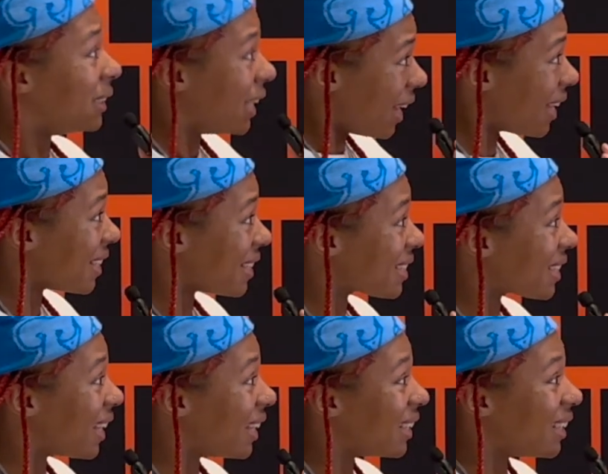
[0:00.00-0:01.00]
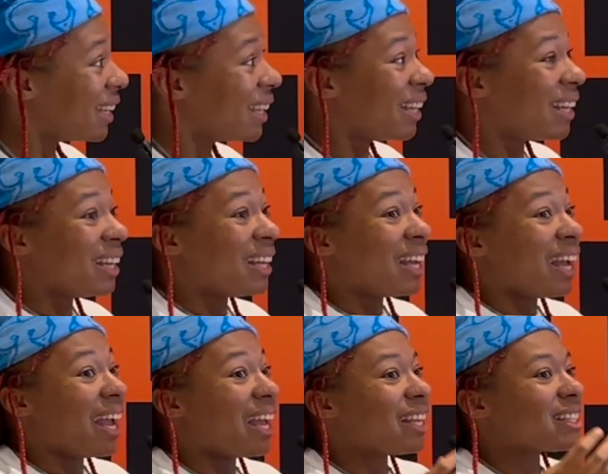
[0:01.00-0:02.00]
Yes. Three and times he asked.
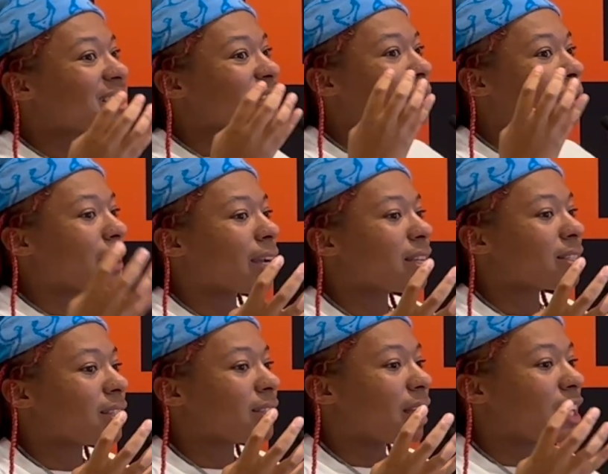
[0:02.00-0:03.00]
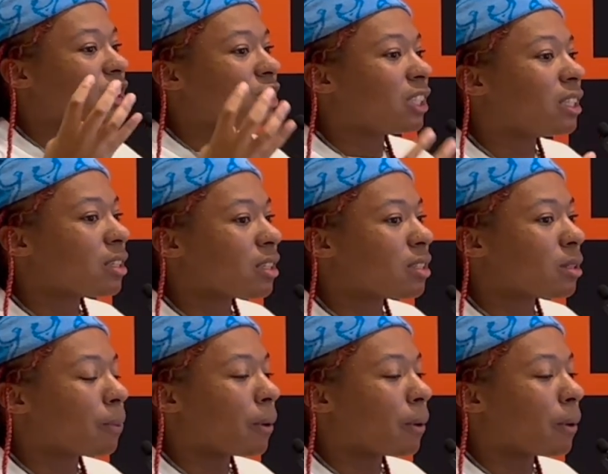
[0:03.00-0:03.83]
It's crazy that Jesus, the